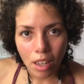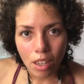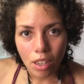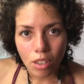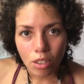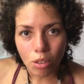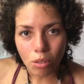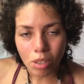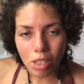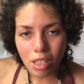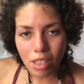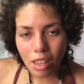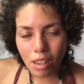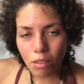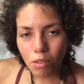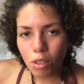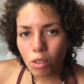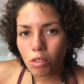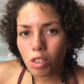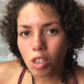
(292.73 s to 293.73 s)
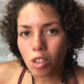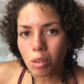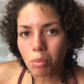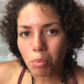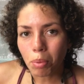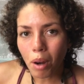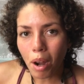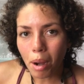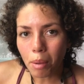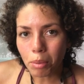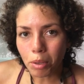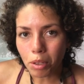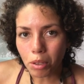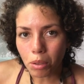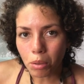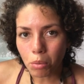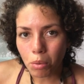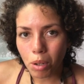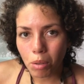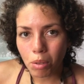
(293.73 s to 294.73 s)
So instead of using primer,
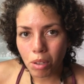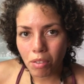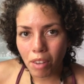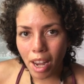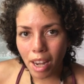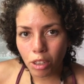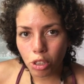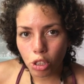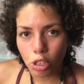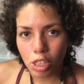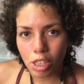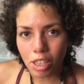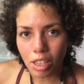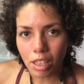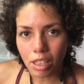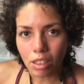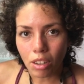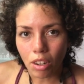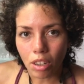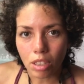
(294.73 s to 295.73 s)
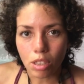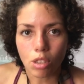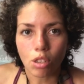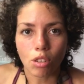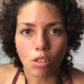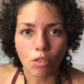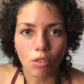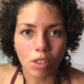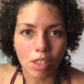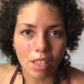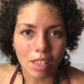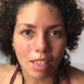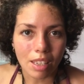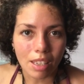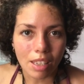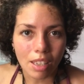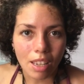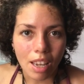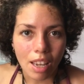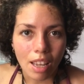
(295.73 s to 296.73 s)
what we've actually done on
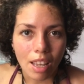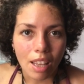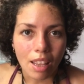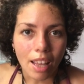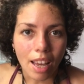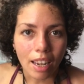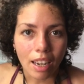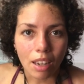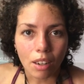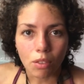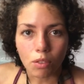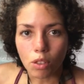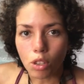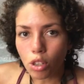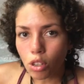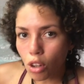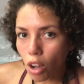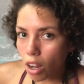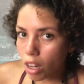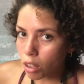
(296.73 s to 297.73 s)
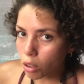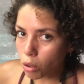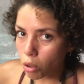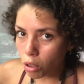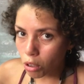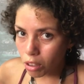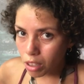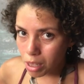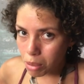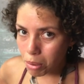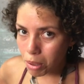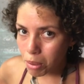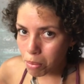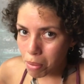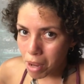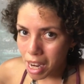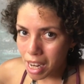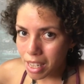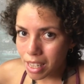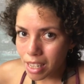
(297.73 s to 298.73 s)
surfaces that have not already been
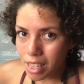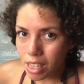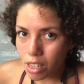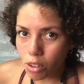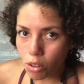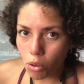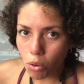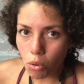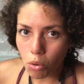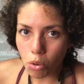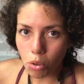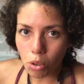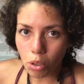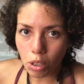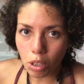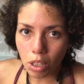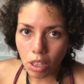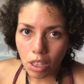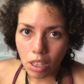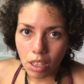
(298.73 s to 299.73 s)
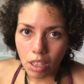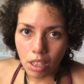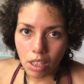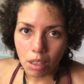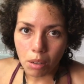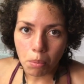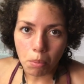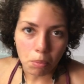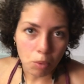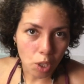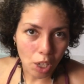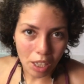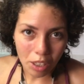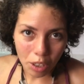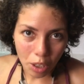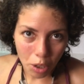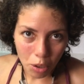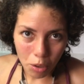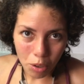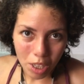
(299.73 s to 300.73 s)
painted or gel
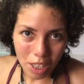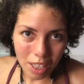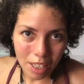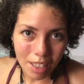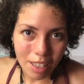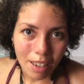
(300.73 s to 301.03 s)
coated